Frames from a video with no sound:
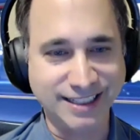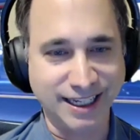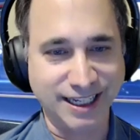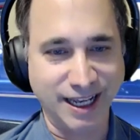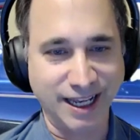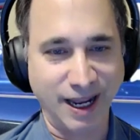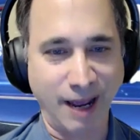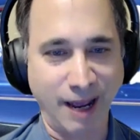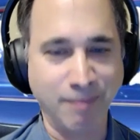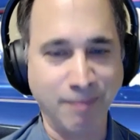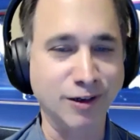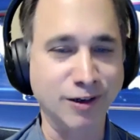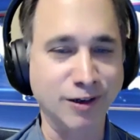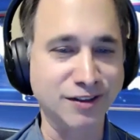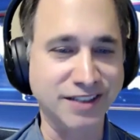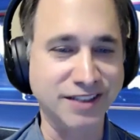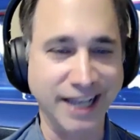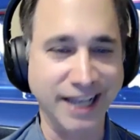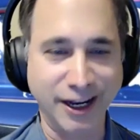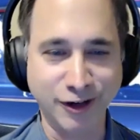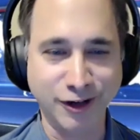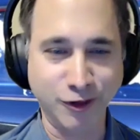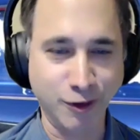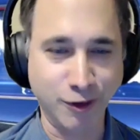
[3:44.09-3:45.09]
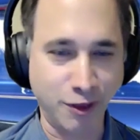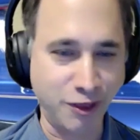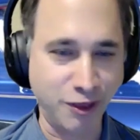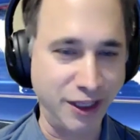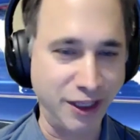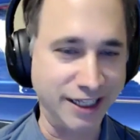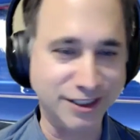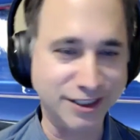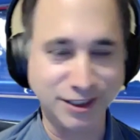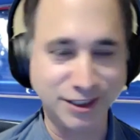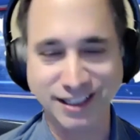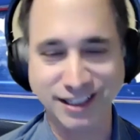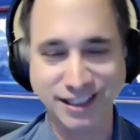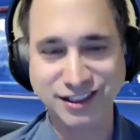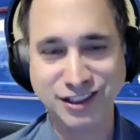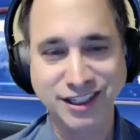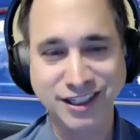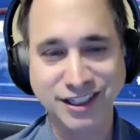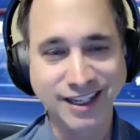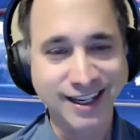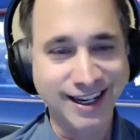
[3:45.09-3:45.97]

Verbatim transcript: I, I pulled down your thesis